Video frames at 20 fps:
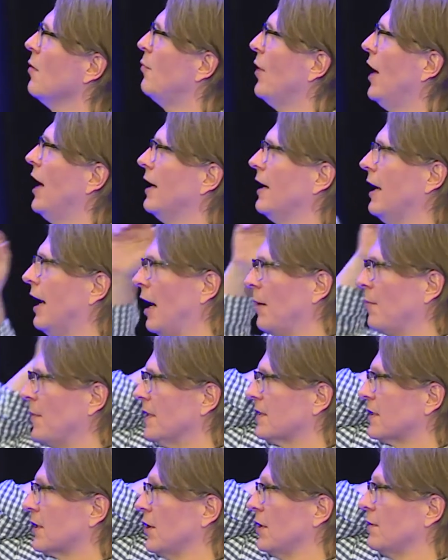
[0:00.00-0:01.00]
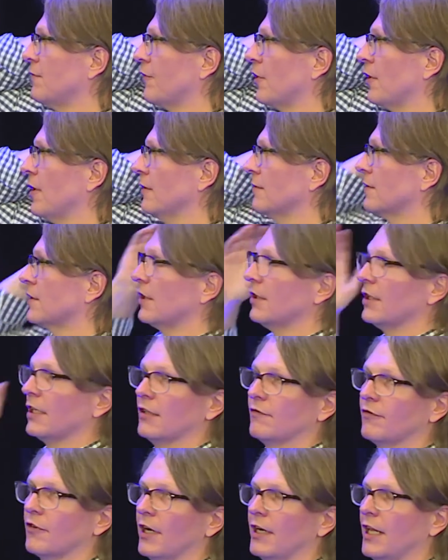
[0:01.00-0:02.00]
But it's good certainly
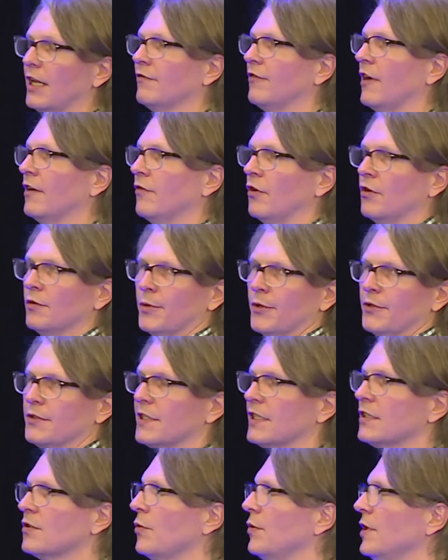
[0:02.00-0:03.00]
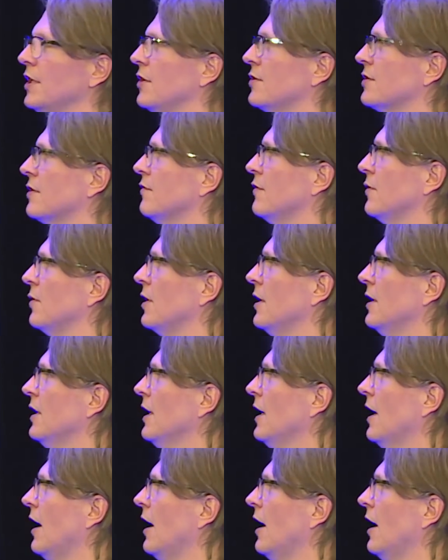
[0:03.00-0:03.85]
good for identified vulnerabilities. That's what we use it for.